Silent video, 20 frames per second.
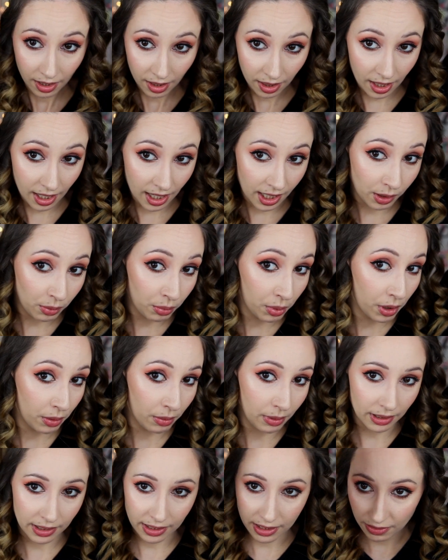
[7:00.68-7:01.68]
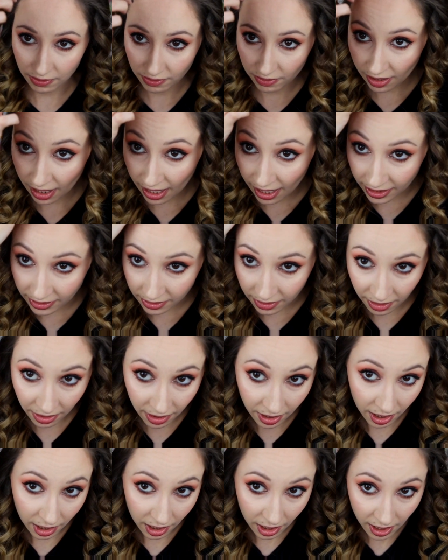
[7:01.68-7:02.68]
Then we will divide
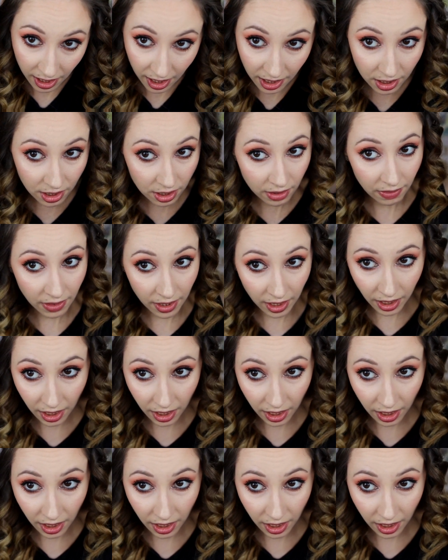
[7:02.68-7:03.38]
the rest of the